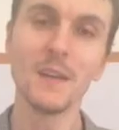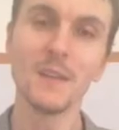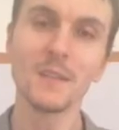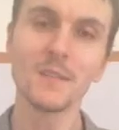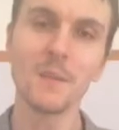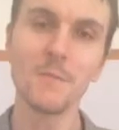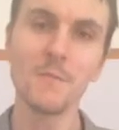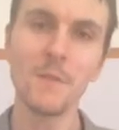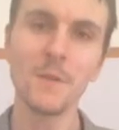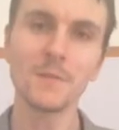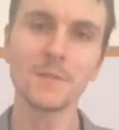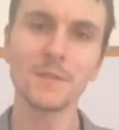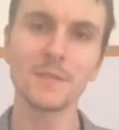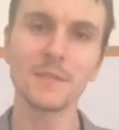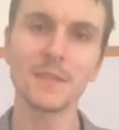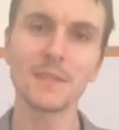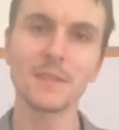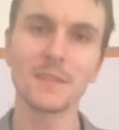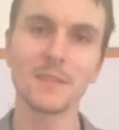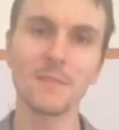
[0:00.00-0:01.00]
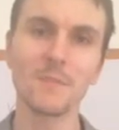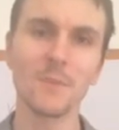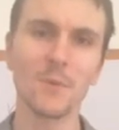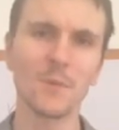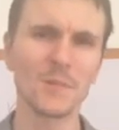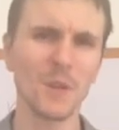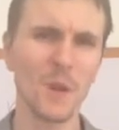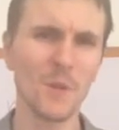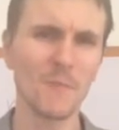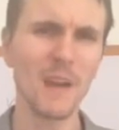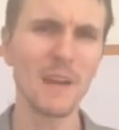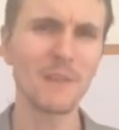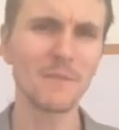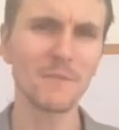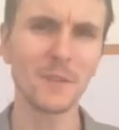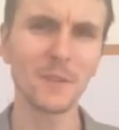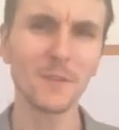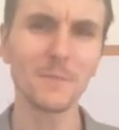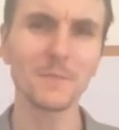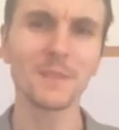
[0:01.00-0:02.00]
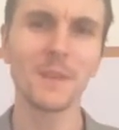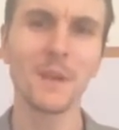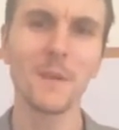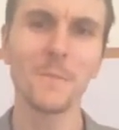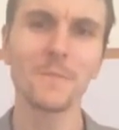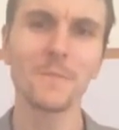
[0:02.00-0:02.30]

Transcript: So most of these are the more direct verbs.